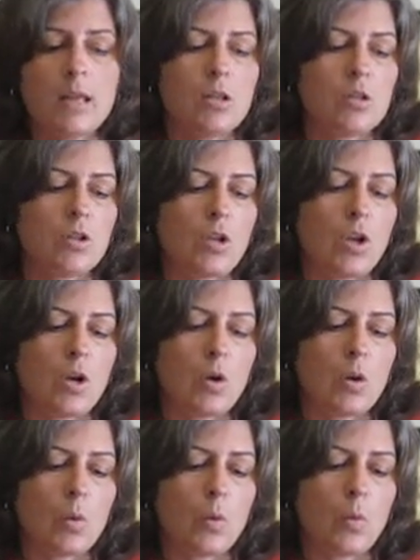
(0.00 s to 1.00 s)

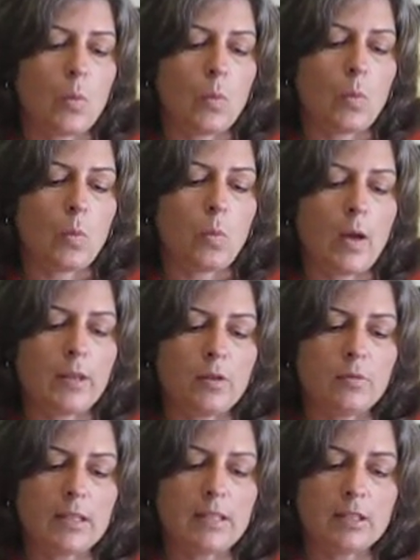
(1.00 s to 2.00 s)
So what
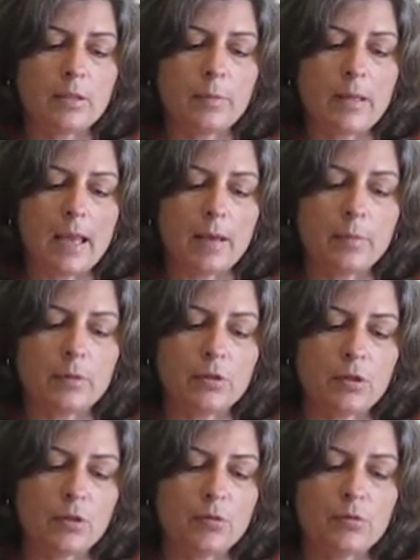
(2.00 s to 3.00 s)
you need to be able
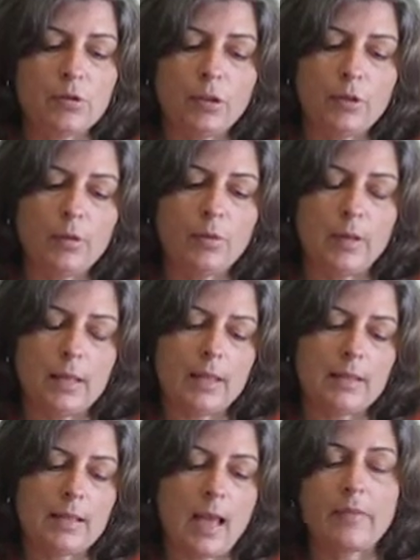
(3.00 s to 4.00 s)
to do
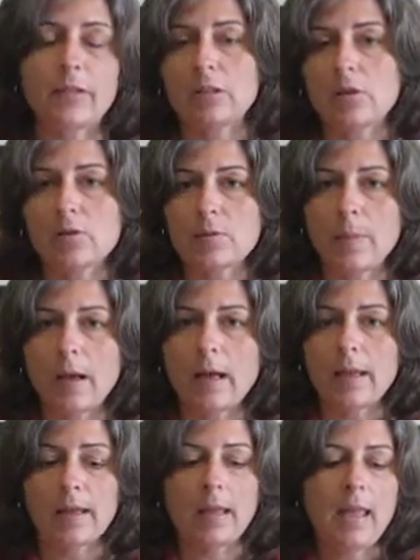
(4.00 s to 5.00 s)
is have it close
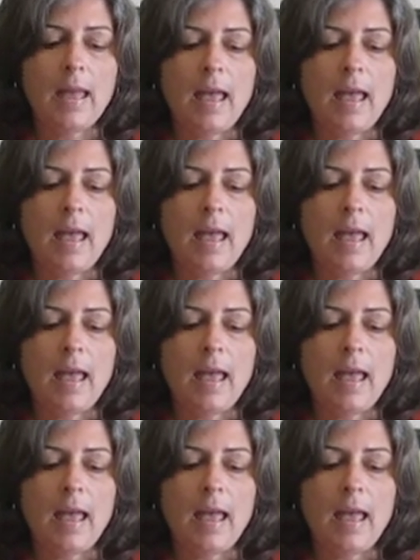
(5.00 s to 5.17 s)
by,